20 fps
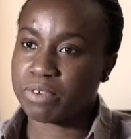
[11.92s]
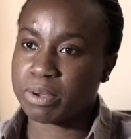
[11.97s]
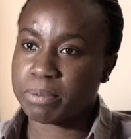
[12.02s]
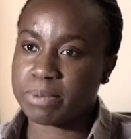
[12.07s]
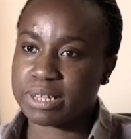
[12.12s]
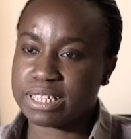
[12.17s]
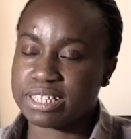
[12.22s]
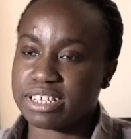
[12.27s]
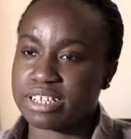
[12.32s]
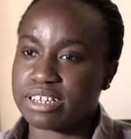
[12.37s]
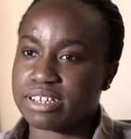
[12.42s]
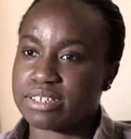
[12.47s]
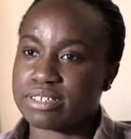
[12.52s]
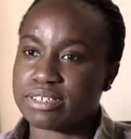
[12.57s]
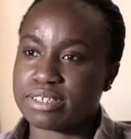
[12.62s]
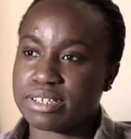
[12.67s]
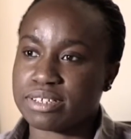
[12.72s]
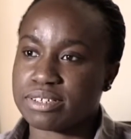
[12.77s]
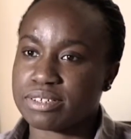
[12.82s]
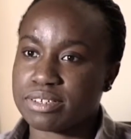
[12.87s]
for a particular
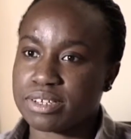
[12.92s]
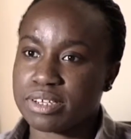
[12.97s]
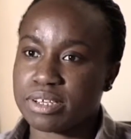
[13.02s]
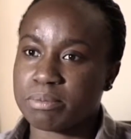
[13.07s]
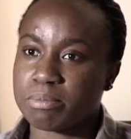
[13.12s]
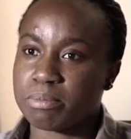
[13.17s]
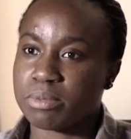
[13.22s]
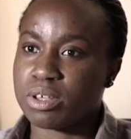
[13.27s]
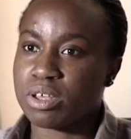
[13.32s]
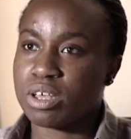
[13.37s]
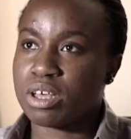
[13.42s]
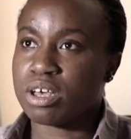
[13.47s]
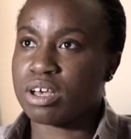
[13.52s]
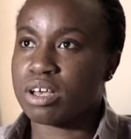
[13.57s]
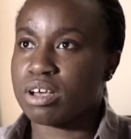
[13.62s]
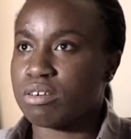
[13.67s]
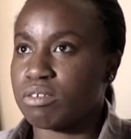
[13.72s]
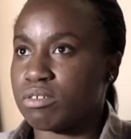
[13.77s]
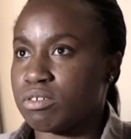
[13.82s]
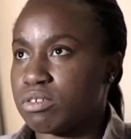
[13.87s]
system
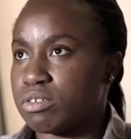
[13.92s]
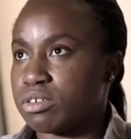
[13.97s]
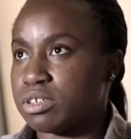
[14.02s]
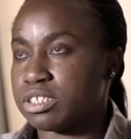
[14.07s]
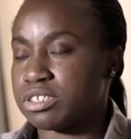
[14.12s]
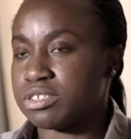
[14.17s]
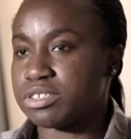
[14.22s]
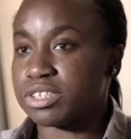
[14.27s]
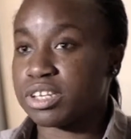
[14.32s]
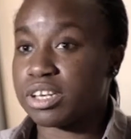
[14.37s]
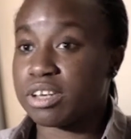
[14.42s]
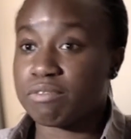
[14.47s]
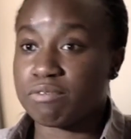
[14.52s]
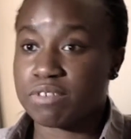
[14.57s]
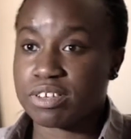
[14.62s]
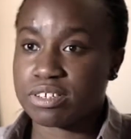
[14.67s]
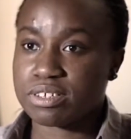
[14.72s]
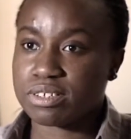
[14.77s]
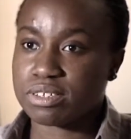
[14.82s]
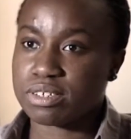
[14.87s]
or a
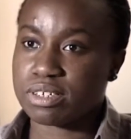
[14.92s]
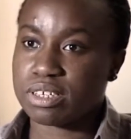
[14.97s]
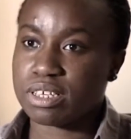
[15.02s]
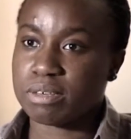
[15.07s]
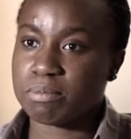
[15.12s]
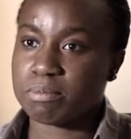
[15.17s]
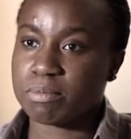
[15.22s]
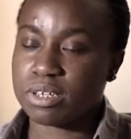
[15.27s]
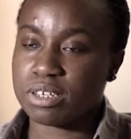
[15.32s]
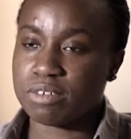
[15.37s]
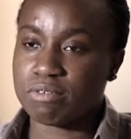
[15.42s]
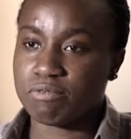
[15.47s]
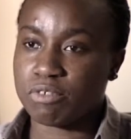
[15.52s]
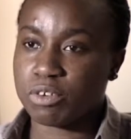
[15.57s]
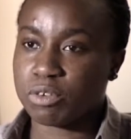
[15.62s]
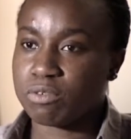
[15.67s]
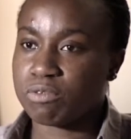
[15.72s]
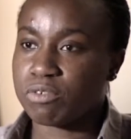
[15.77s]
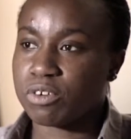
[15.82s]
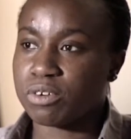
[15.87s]
service in
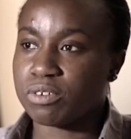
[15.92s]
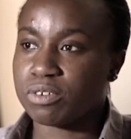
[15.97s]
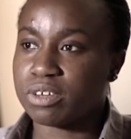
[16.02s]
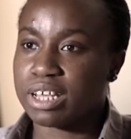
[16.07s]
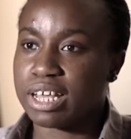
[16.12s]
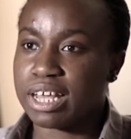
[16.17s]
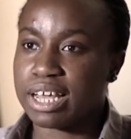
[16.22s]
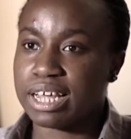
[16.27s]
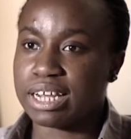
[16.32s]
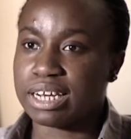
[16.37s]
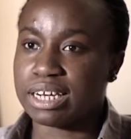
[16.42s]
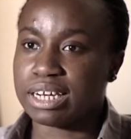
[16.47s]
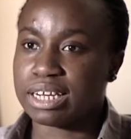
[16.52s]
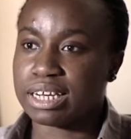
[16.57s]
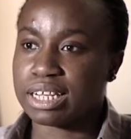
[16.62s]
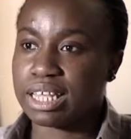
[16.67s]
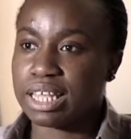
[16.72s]
Vodafone, and